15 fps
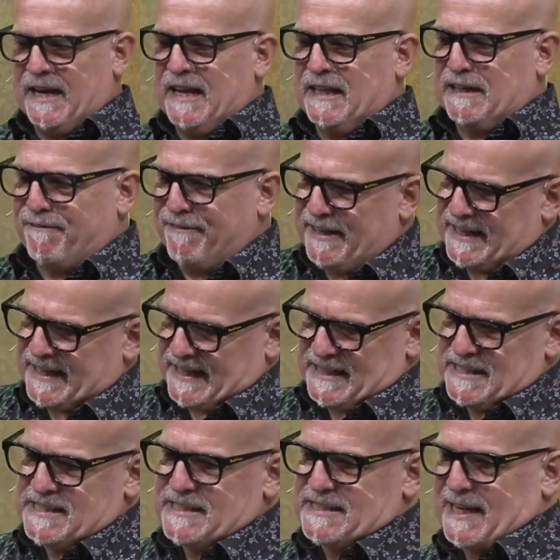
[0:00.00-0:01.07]

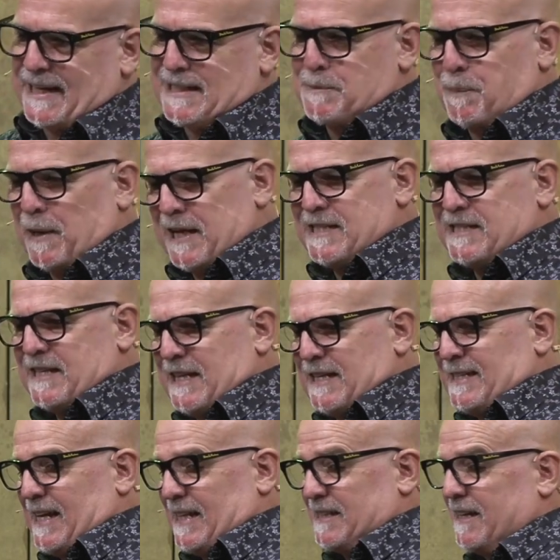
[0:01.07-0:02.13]
Leviticus takes place in the
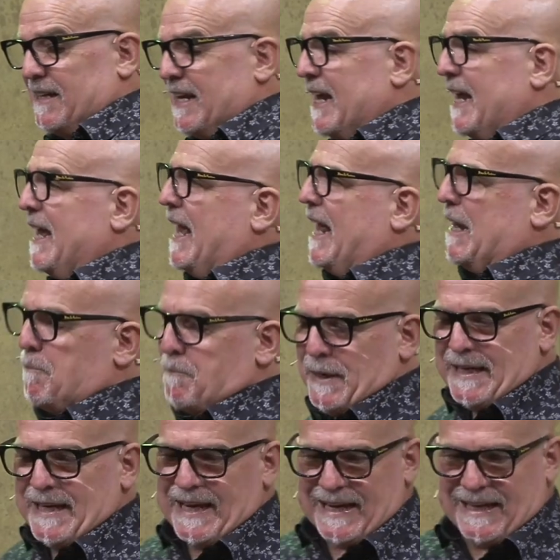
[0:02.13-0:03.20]
desert, and it
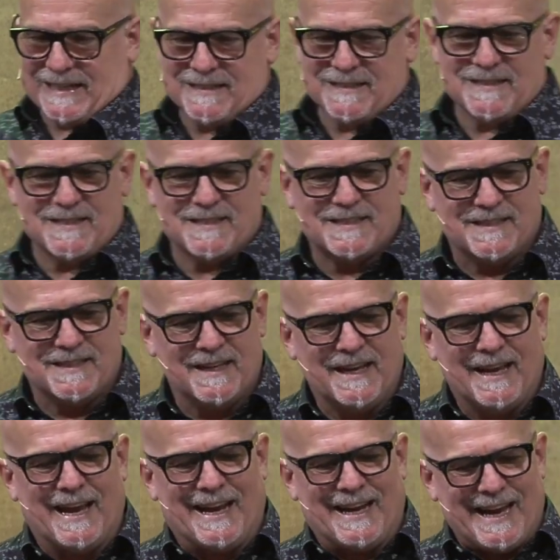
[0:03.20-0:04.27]
begins
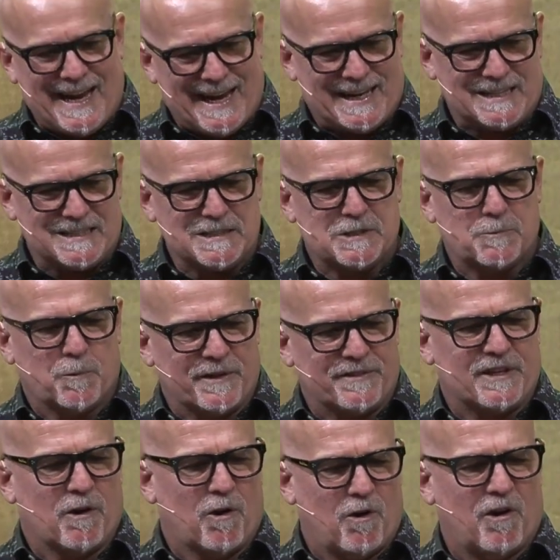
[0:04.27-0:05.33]
and ends with
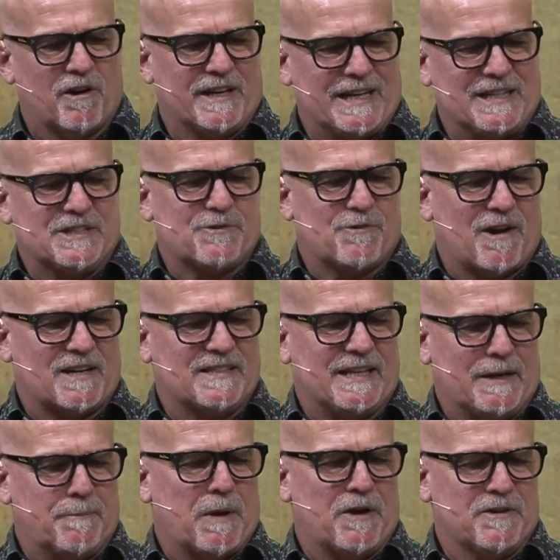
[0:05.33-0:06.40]
God
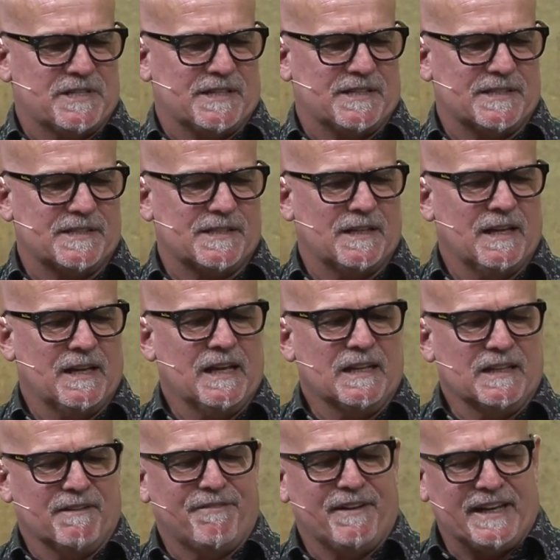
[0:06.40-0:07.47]
instructing Moses.
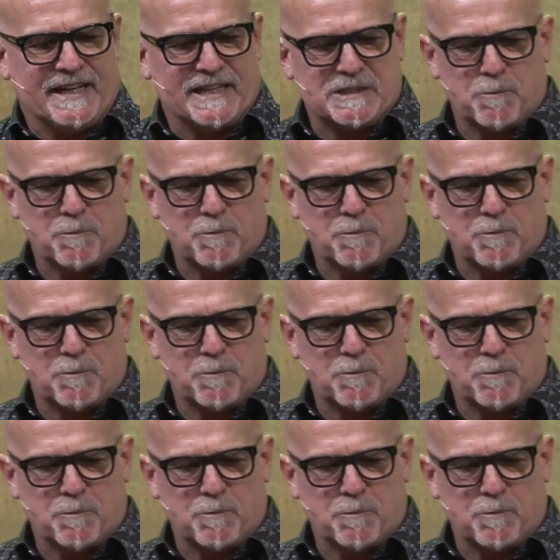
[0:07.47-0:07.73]
Leviticus